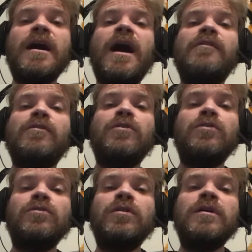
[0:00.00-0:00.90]
are
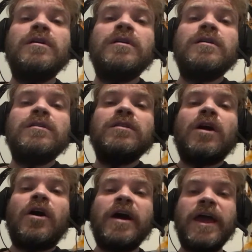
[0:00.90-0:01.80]
all
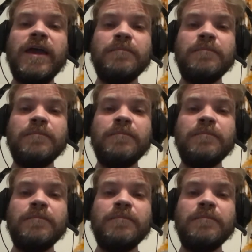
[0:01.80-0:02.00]
lying